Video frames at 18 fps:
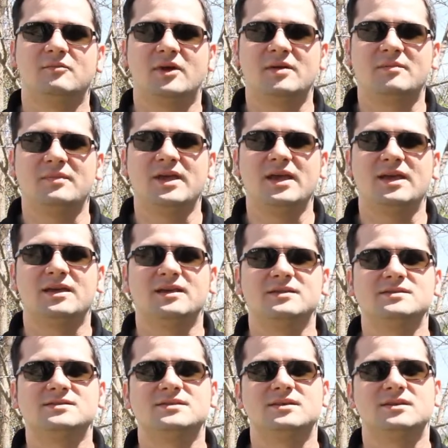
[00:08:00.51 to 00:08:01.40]
what it
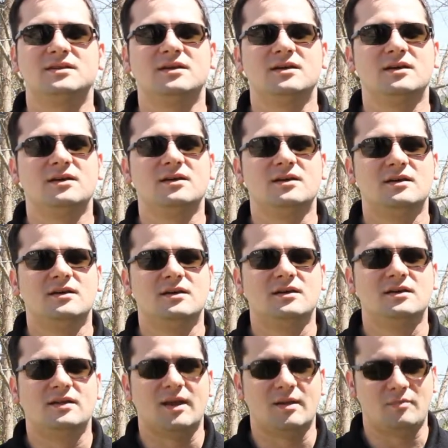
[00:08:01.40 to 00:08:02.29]
means, and
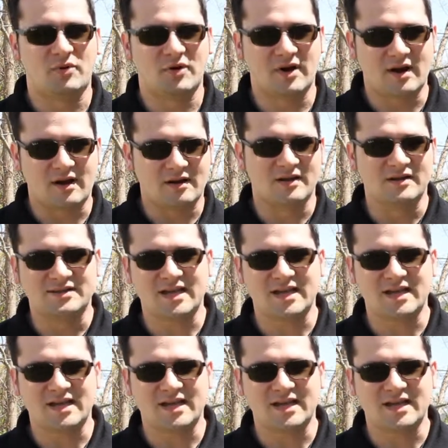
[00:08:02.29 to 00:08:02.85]
I put it out on the